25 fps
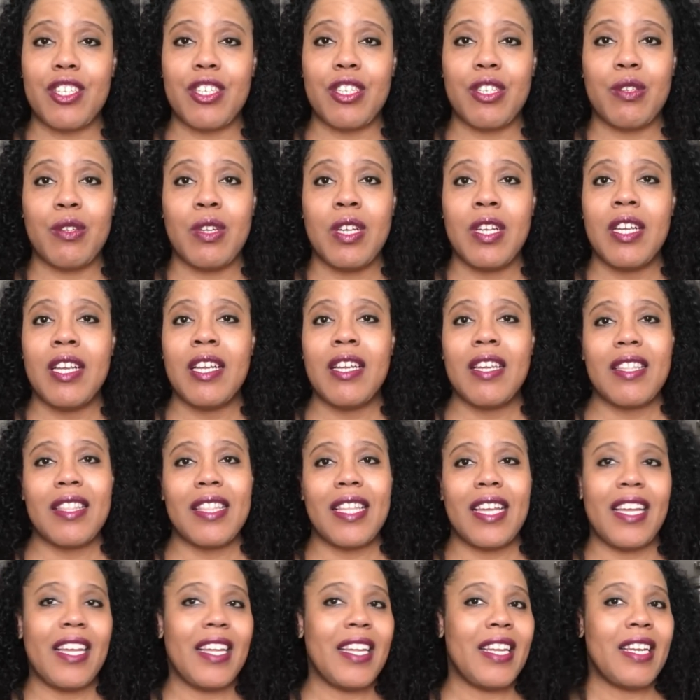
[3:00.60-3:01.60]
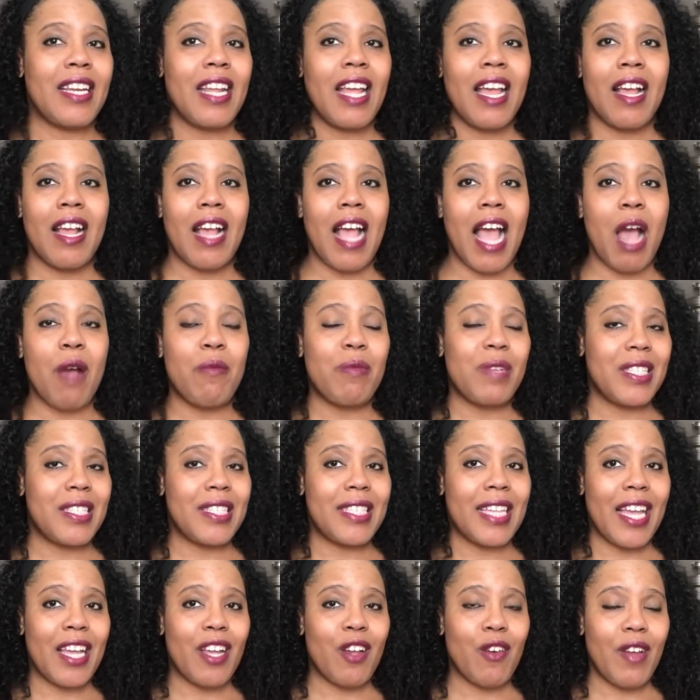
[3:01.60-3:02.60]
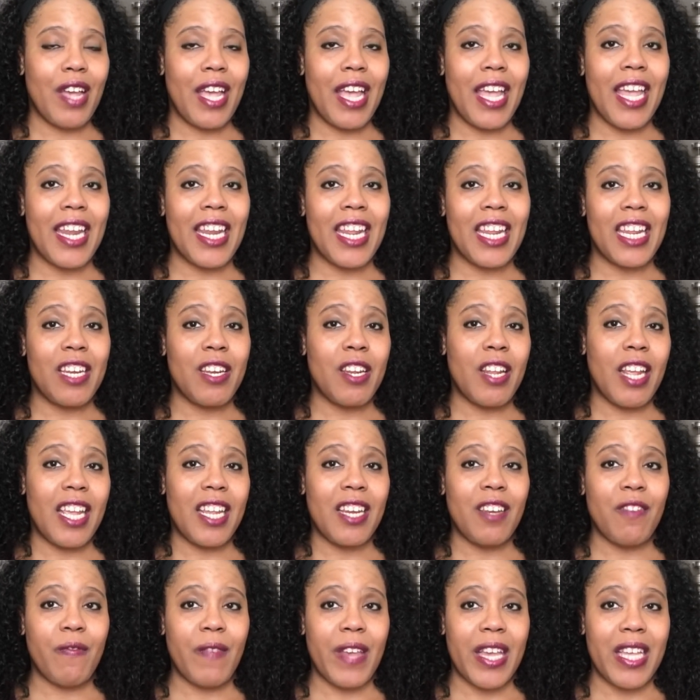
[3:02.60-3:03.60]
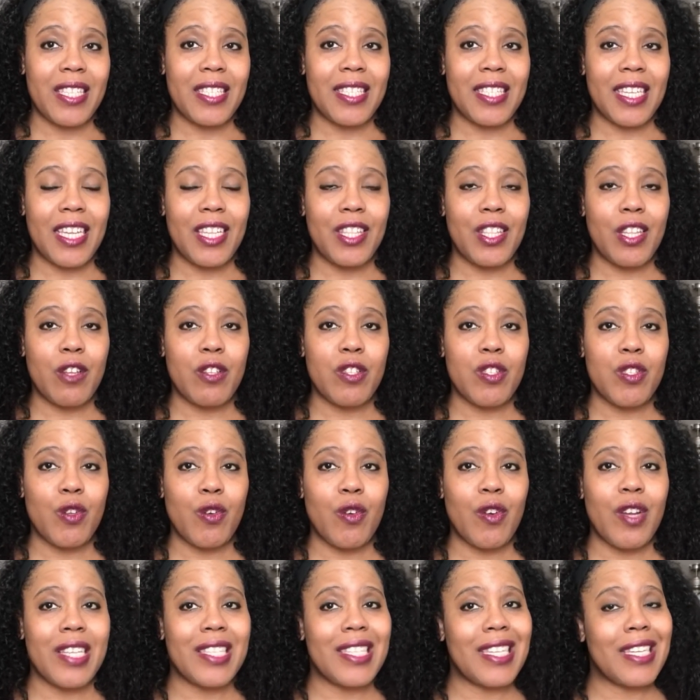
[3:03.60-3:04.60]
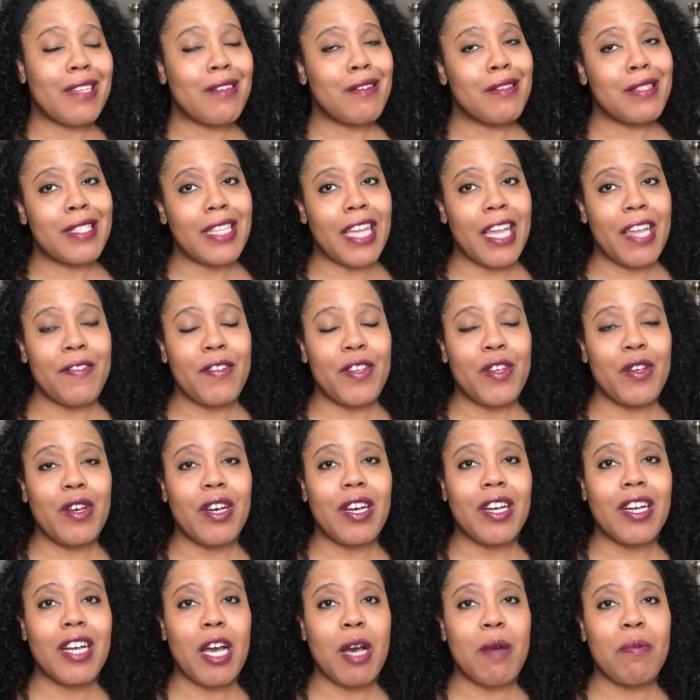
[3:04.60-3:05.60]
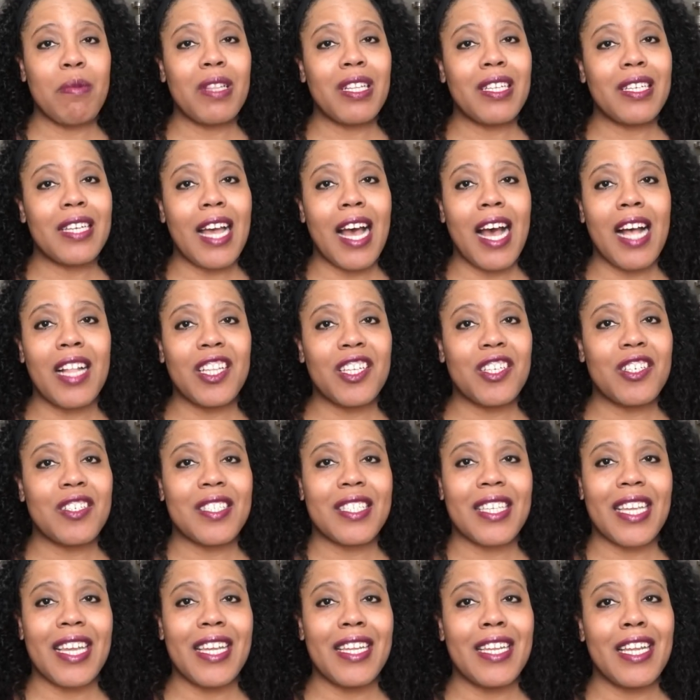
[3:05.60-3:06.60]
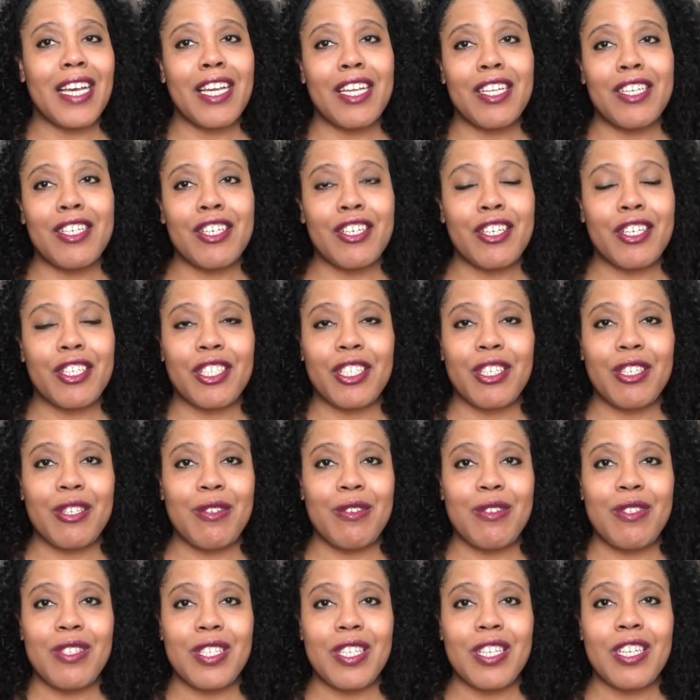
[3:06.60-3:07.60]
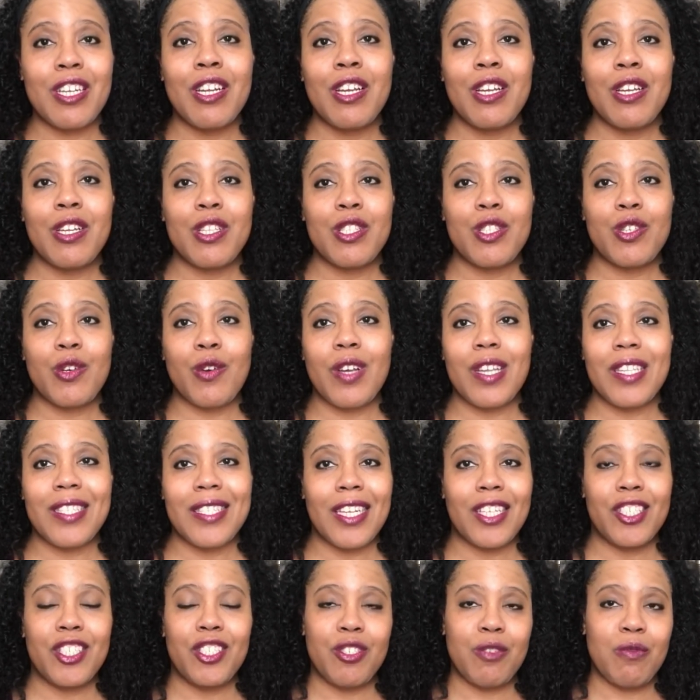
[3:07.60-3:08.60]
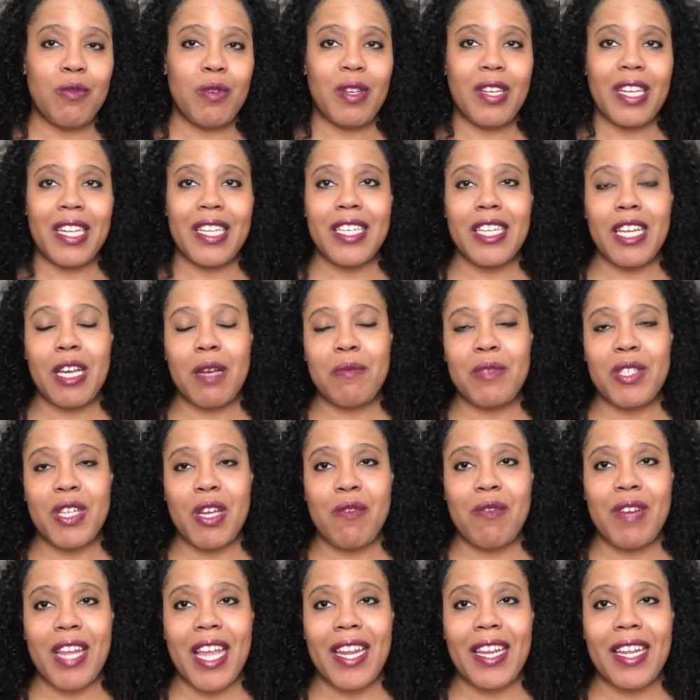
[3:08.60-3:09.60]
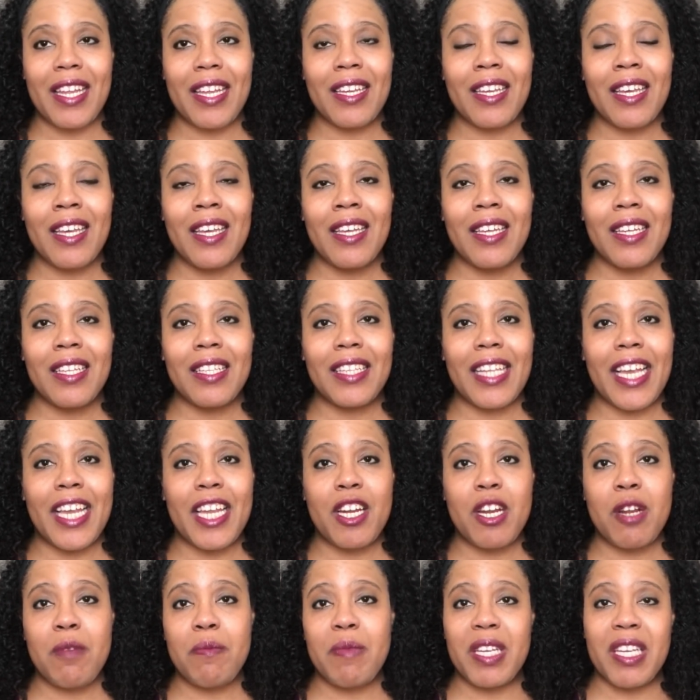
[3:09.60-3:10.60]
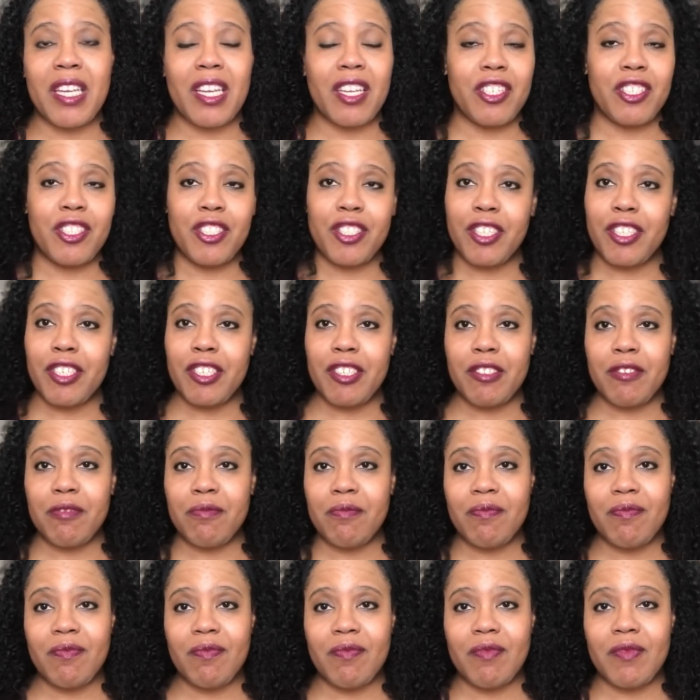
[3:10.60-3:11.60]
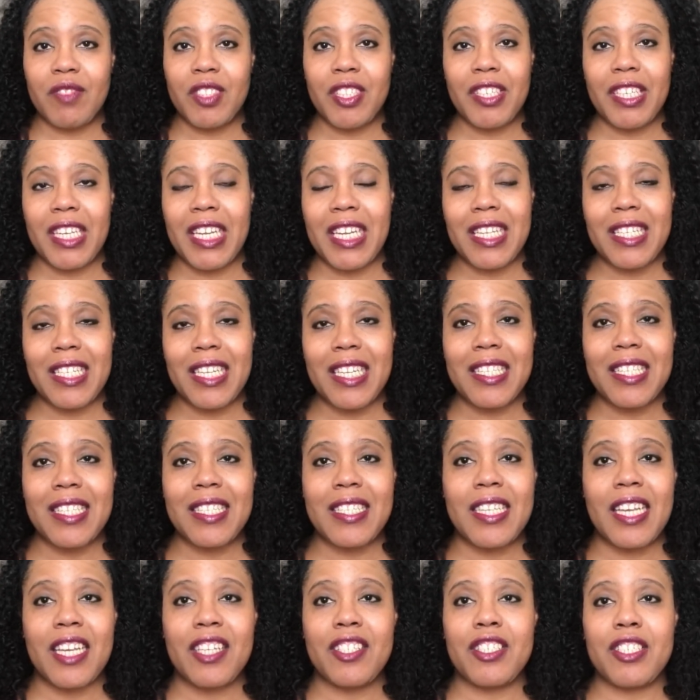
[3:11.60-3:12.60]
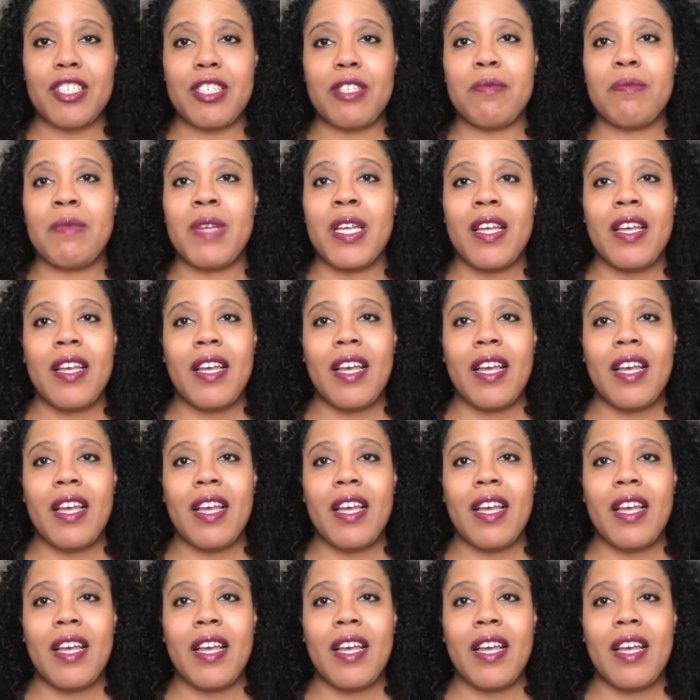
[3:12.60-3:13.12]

to, then I would say go ahead and invest in those toys. It'll save you a couple of dollars in underused toys that you will end up donating later because your kid doesn't touch them.